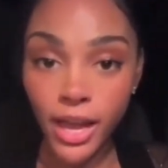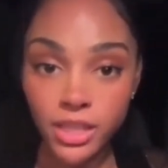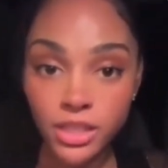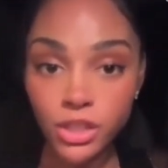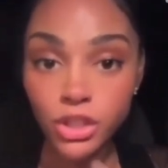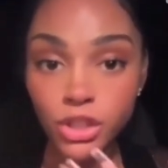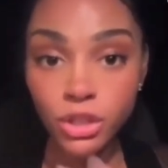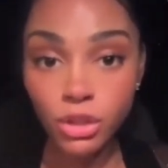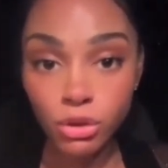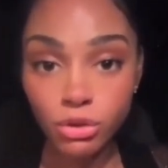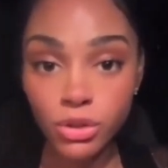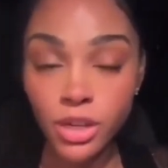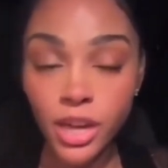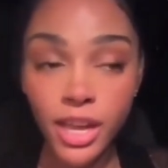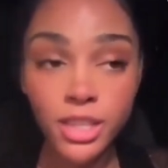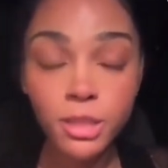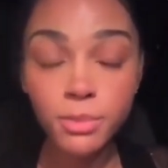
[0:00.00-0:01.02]
as children
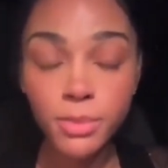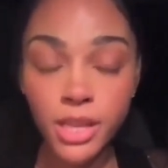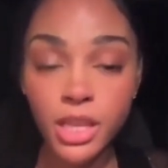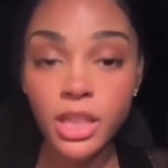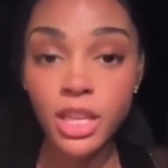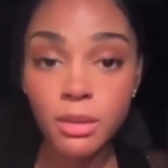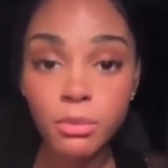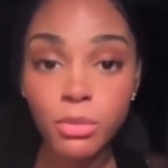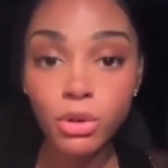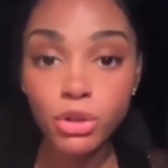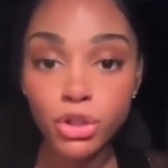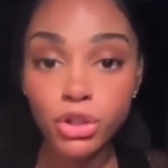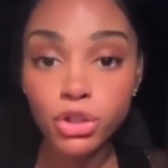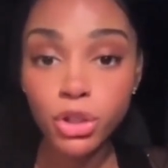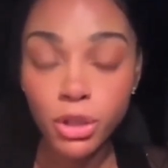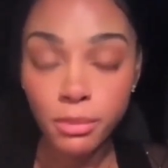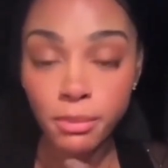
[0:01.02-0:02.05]
has been the most
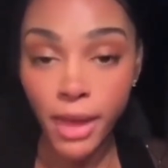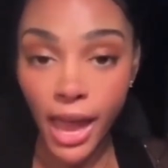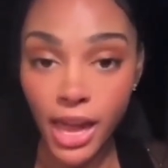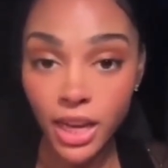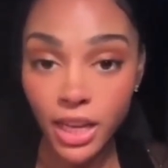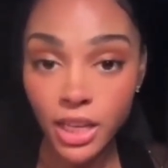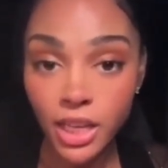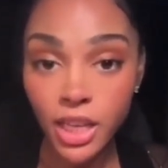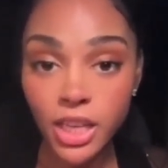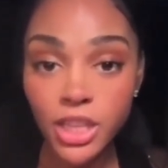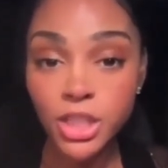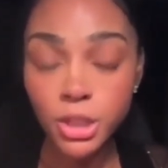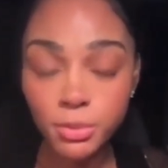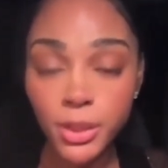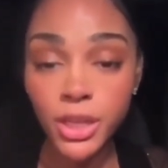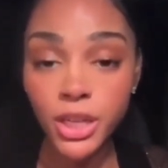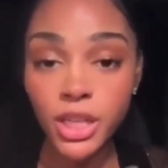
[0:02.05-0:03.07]
traumatic
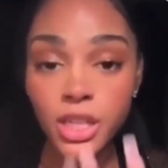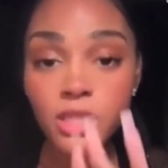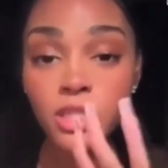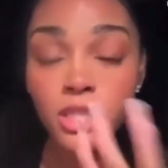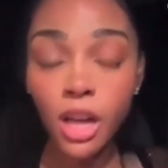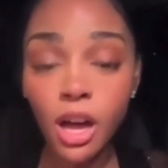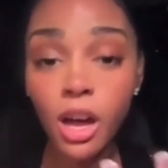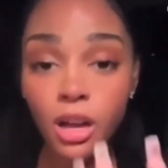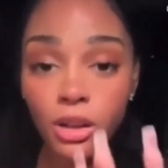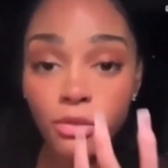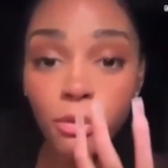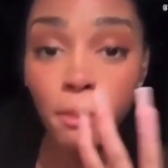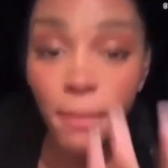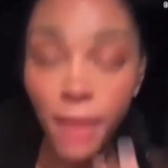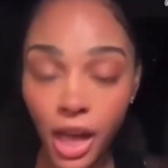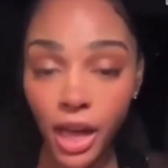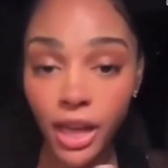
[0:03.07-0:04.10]
experience of
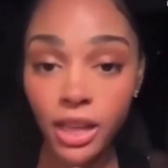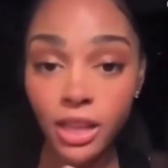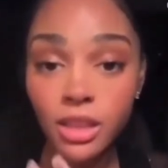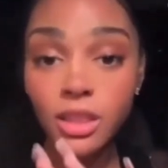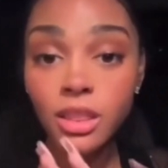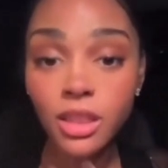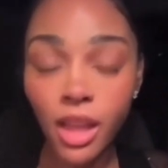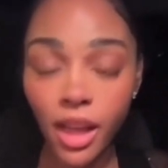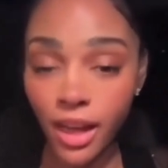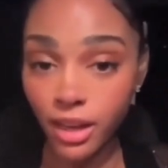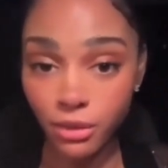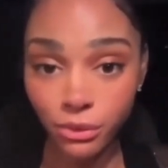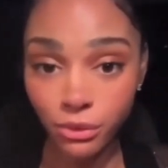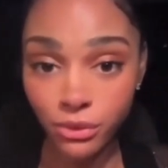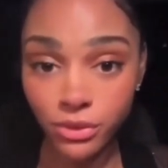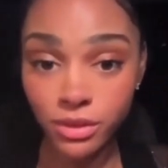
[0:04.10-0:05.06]
my life.